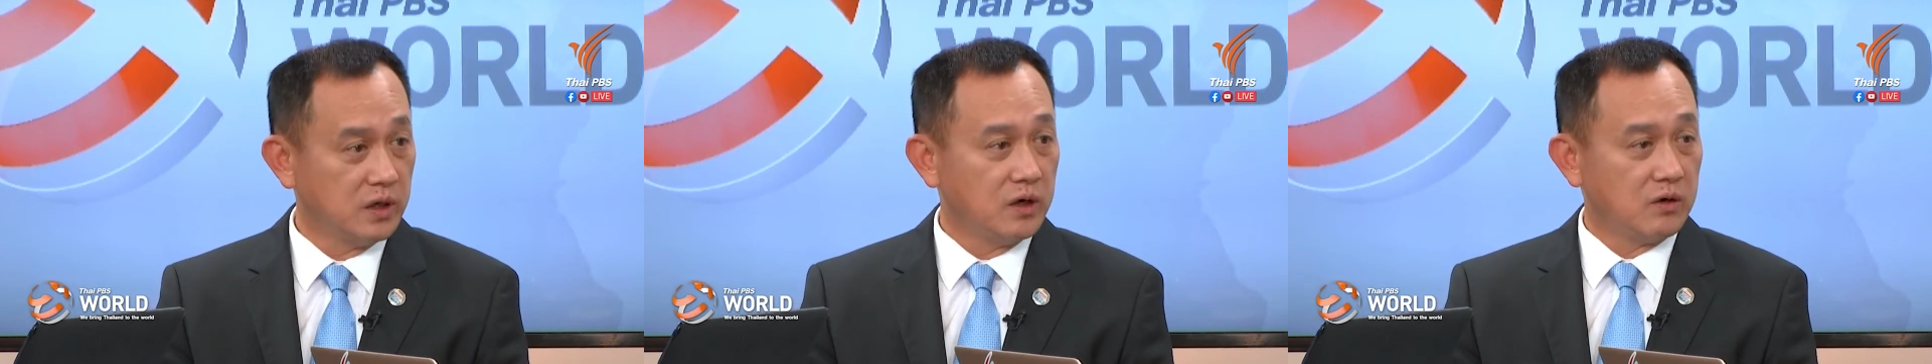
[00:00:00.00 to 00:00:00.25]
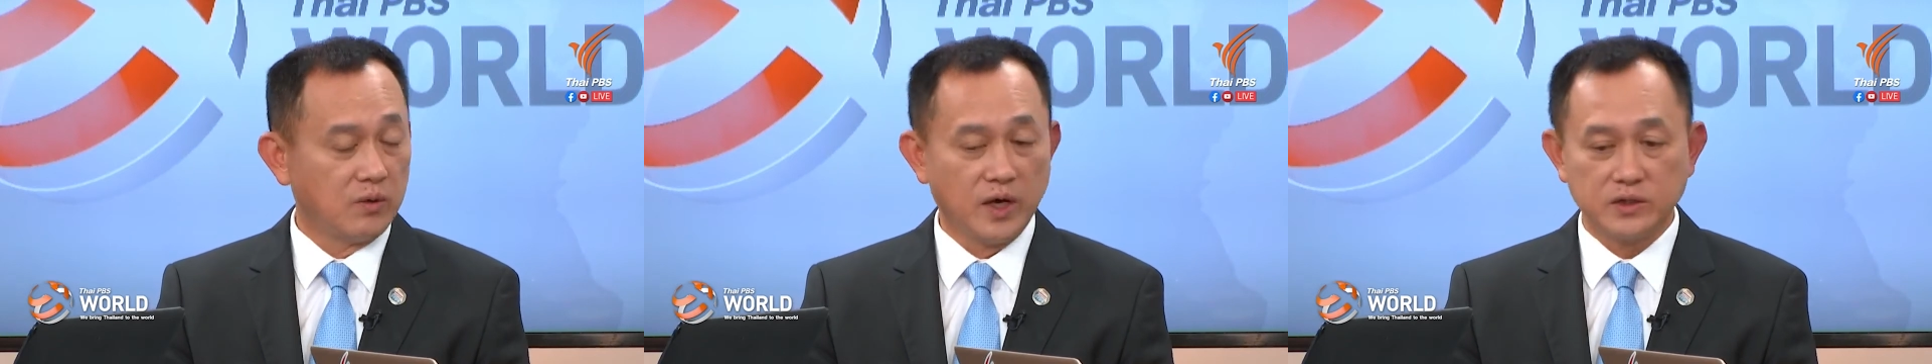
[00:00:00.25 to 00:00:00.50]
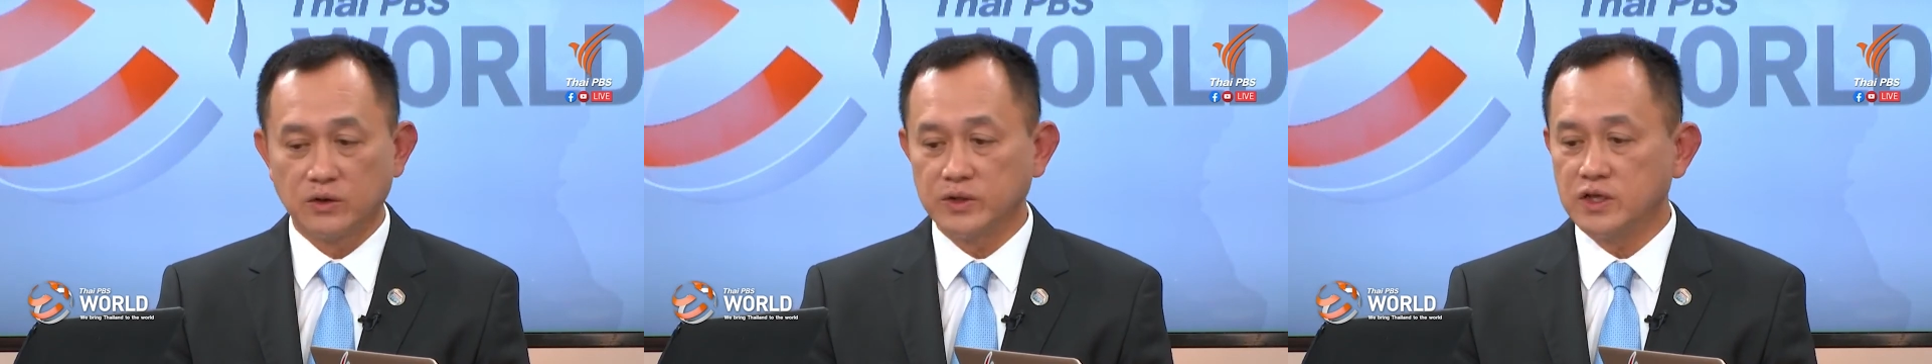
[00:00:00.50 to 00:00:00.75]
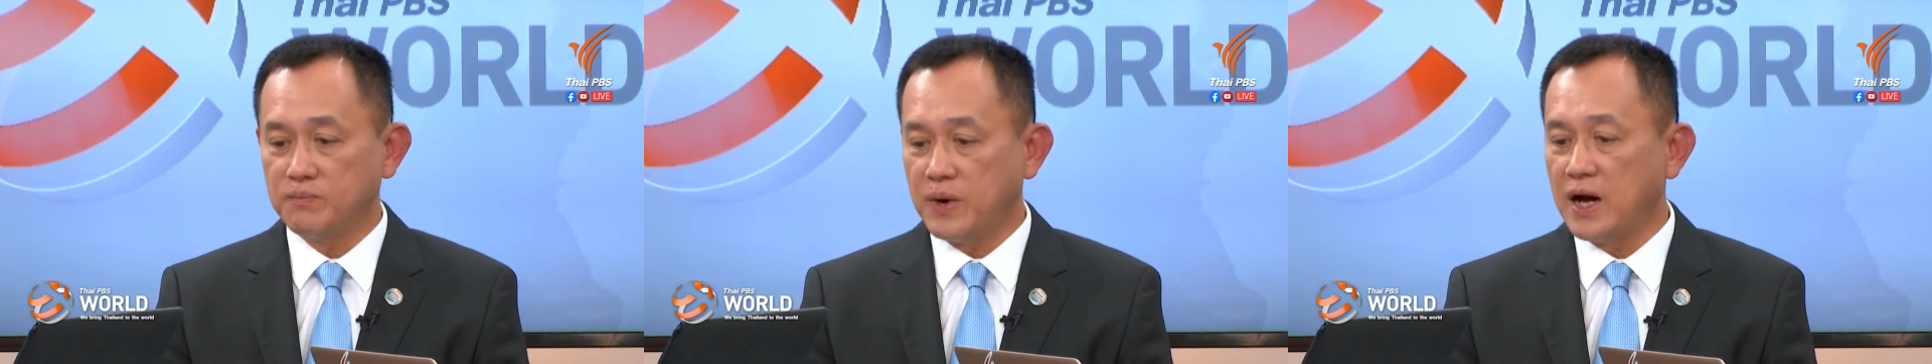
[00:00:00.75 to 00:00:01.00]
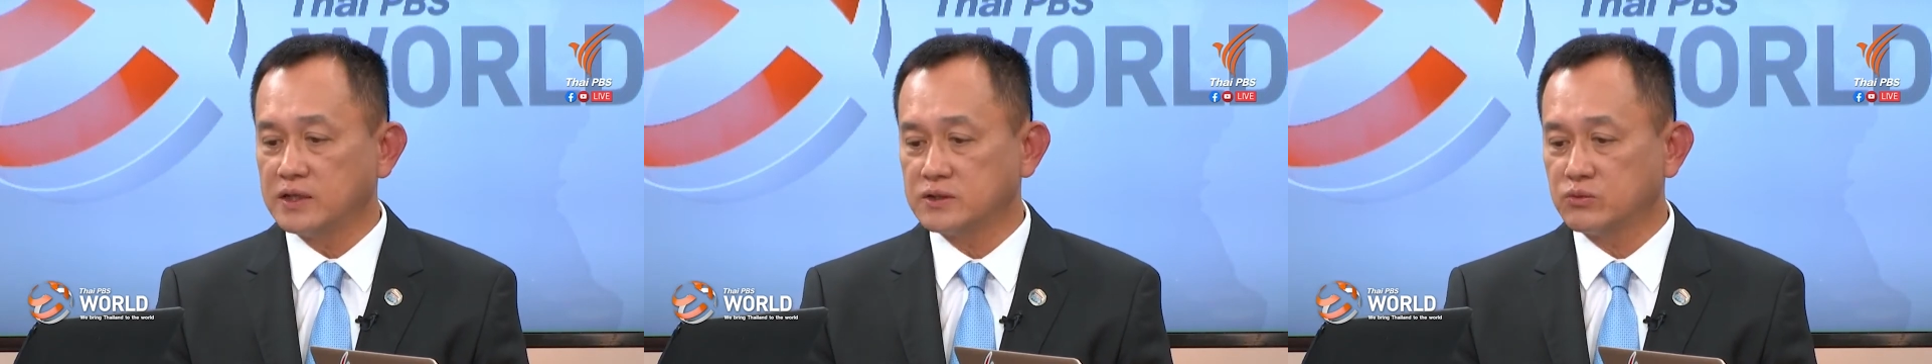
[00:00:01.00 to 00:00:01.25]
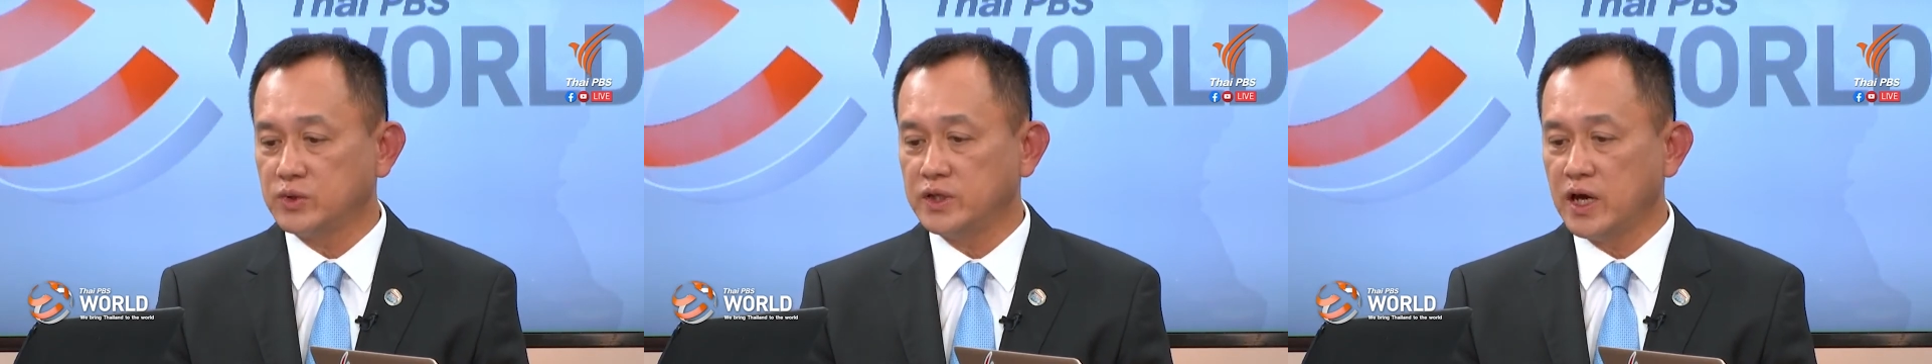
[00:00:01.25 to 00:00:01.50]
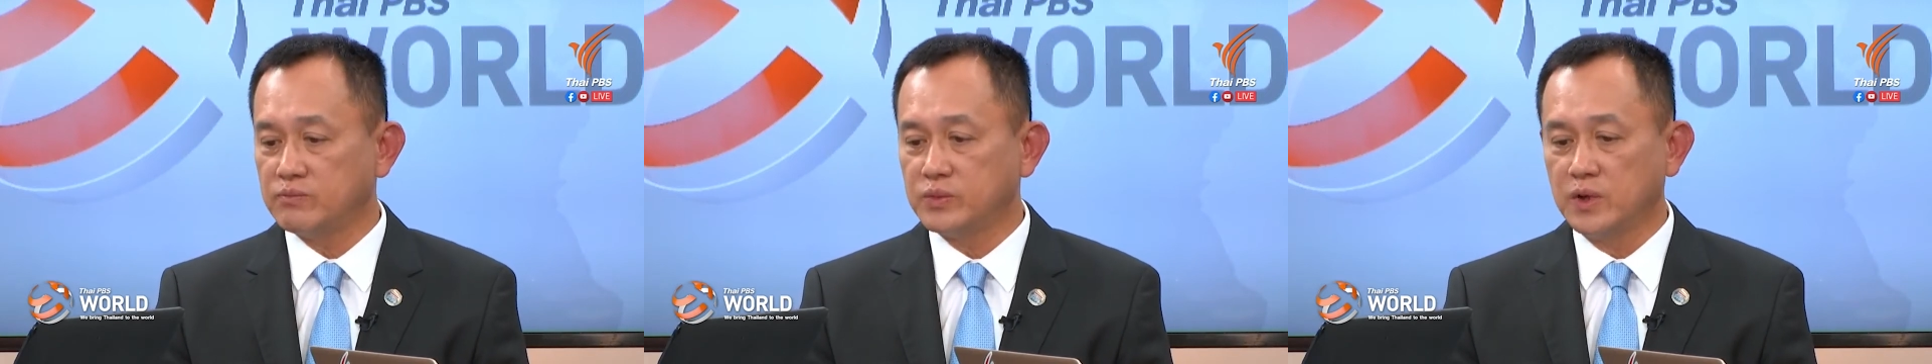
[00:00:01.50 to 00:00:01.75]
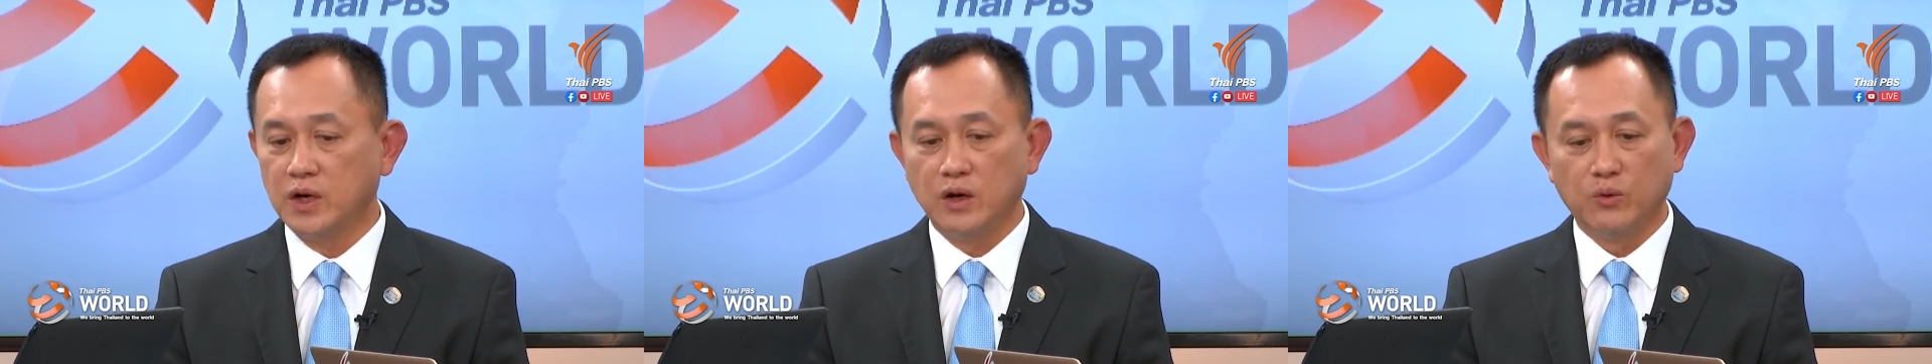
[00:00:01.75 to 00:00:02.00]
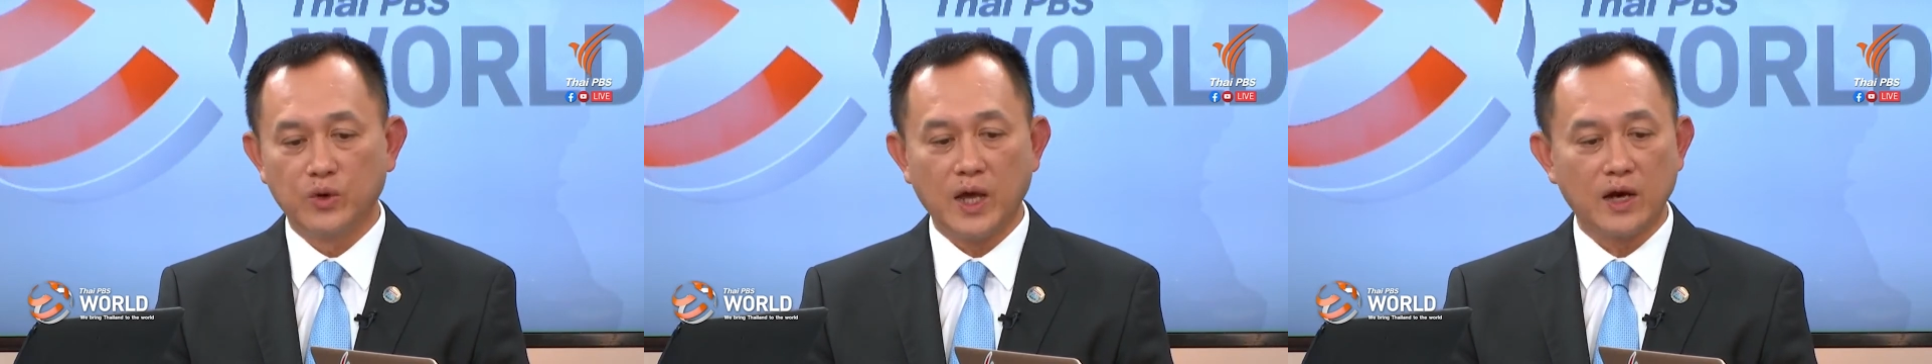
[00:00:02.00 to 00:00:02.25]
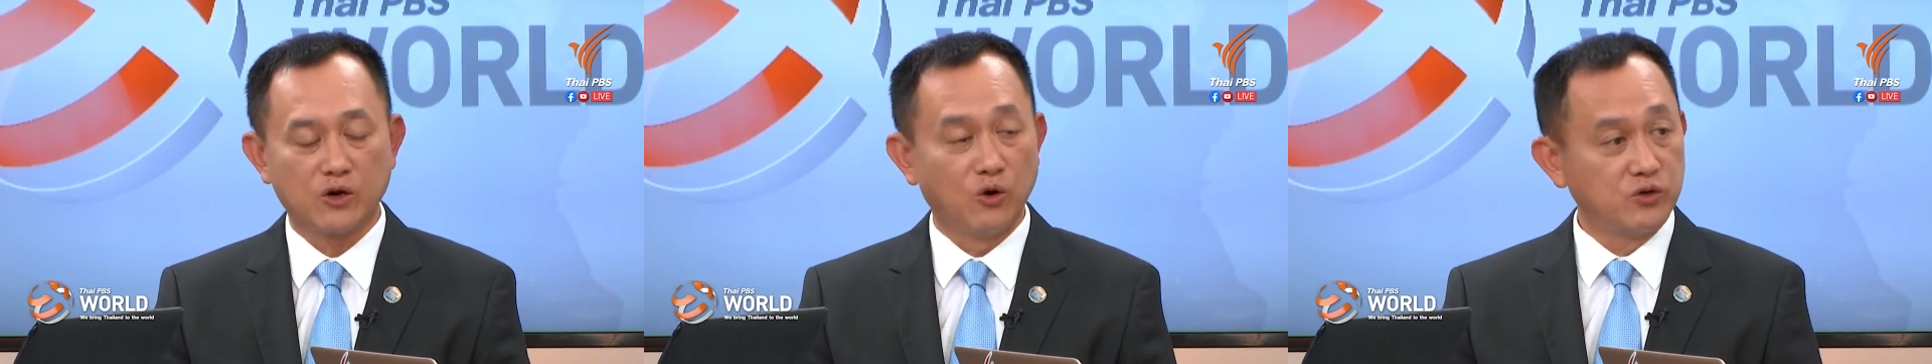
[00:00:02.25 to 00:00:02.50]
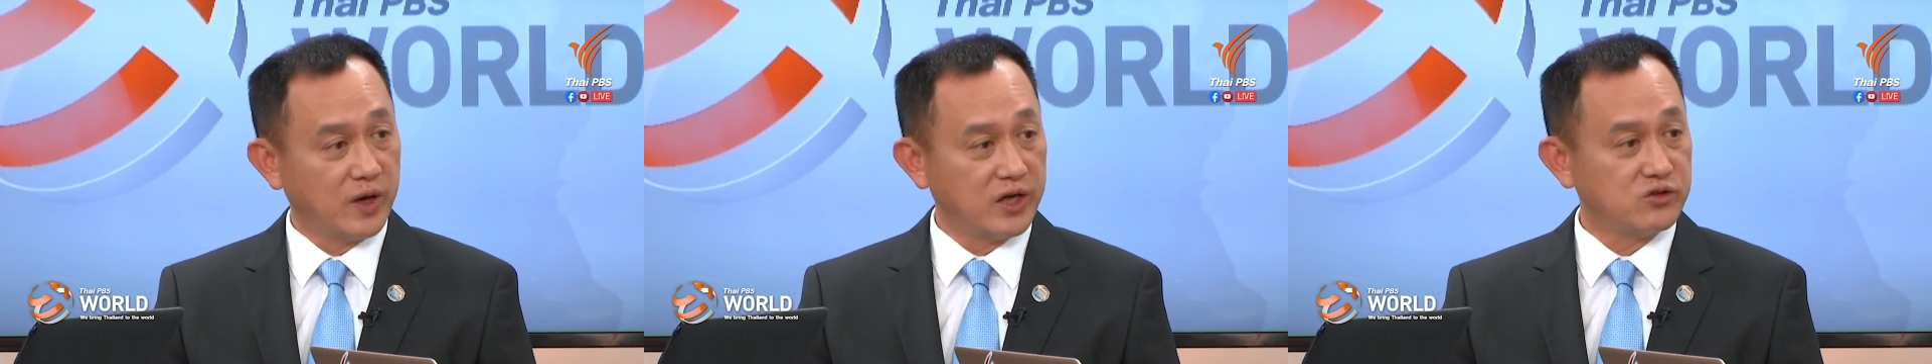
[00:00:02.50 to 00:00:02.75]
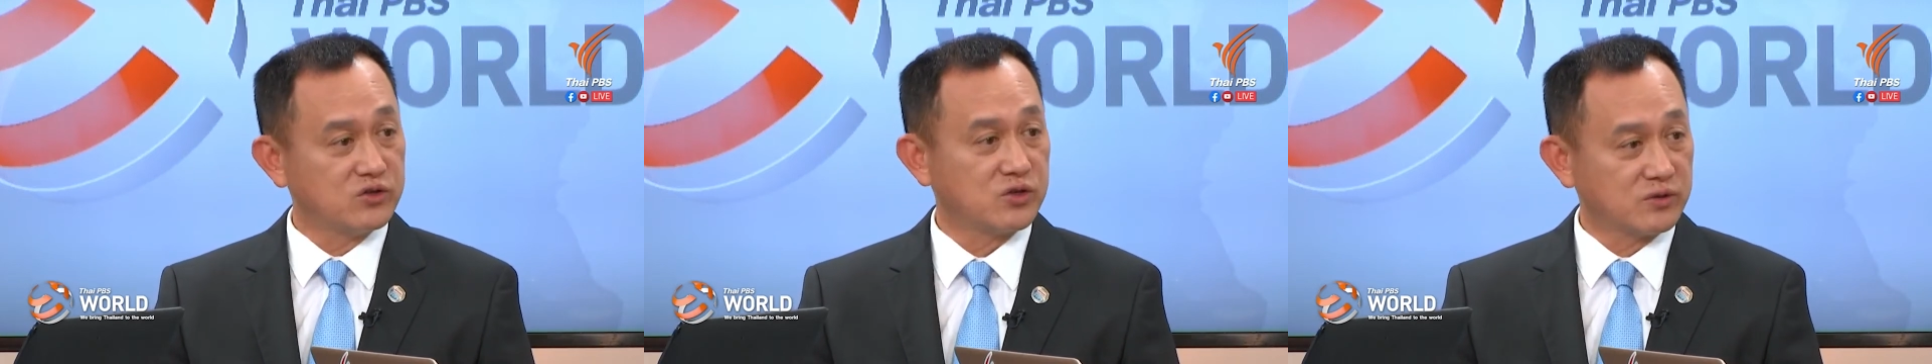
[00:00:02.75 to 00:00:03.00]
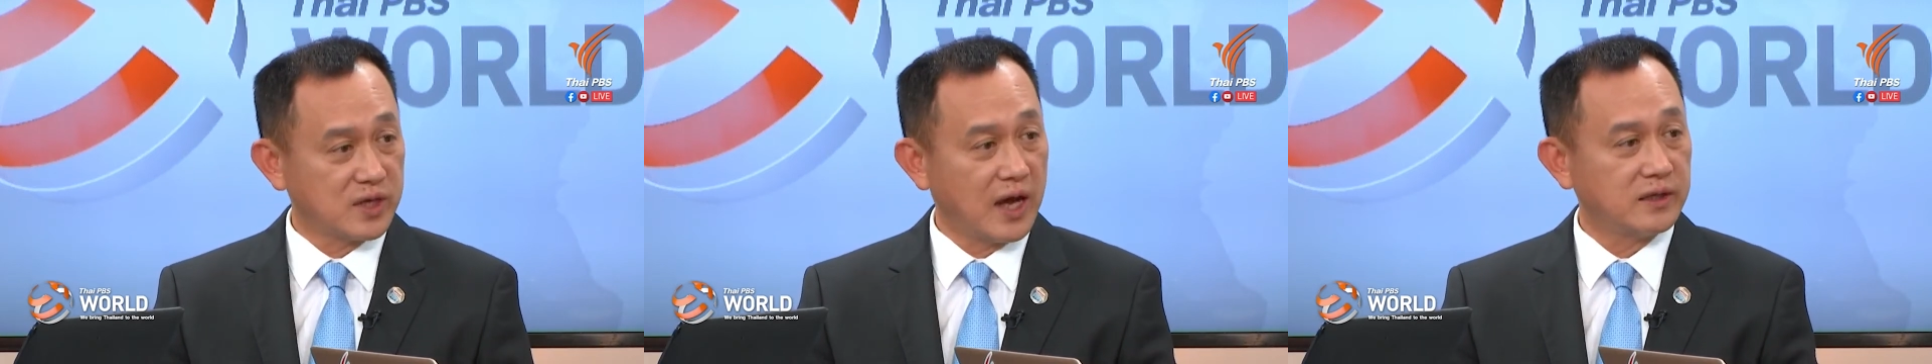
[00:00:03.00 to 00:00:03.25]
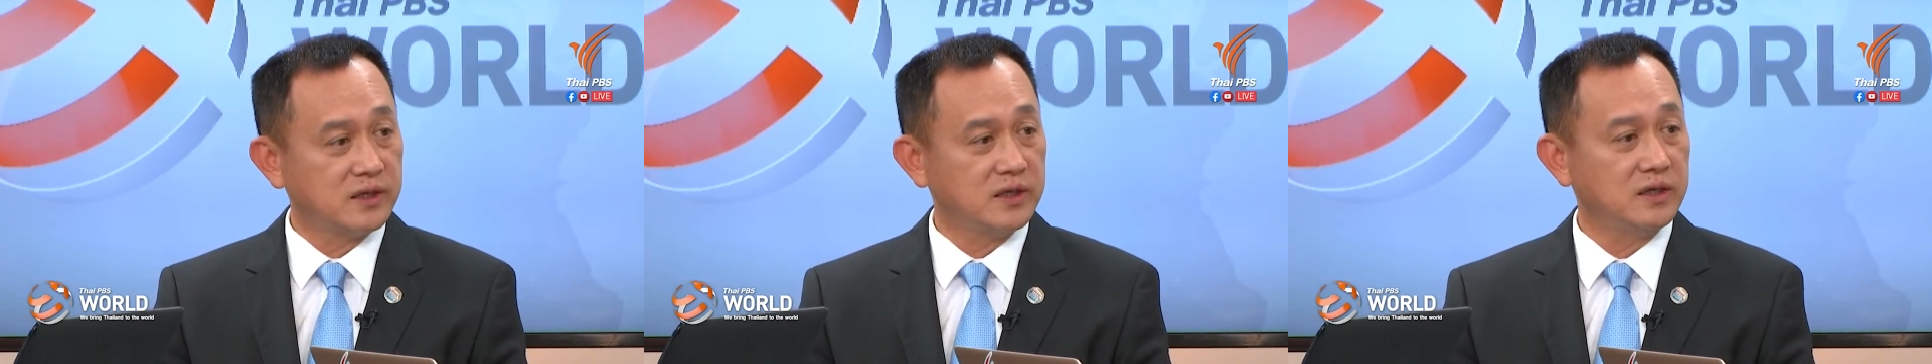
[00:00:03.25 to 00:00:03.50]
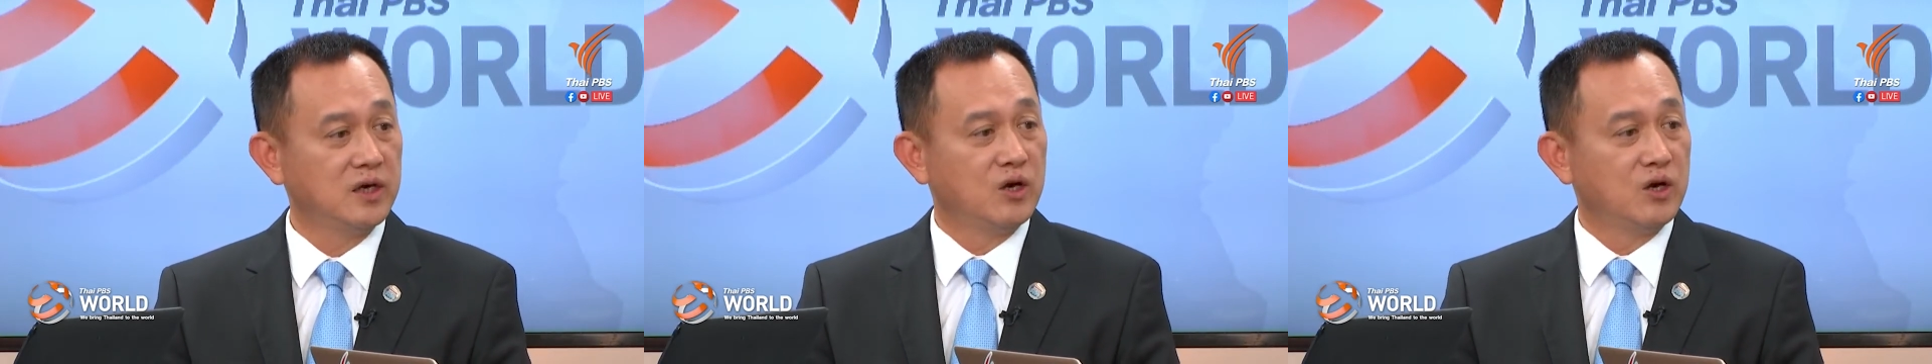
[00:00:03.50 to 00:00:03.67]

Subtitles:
right? So in the past, we are going to aging society